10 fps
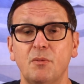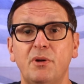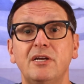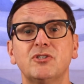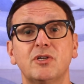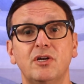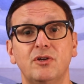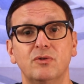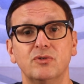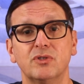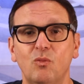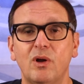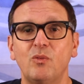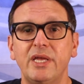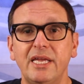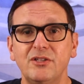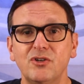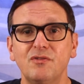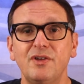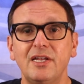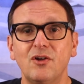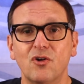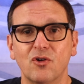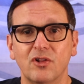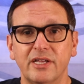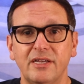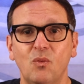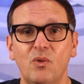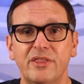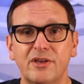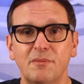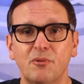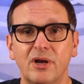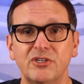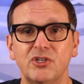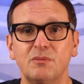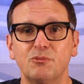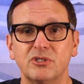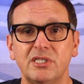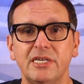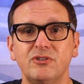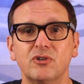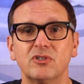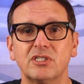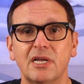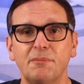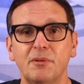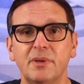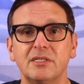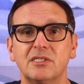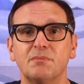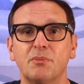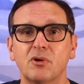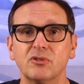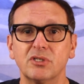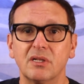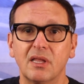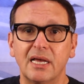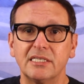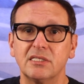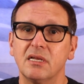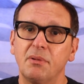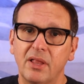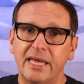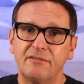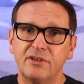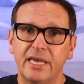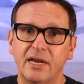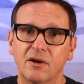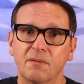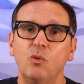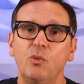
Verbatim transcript: But here's the good news. When we intervene early with compression, procedures, supplements, and personalized plan of care,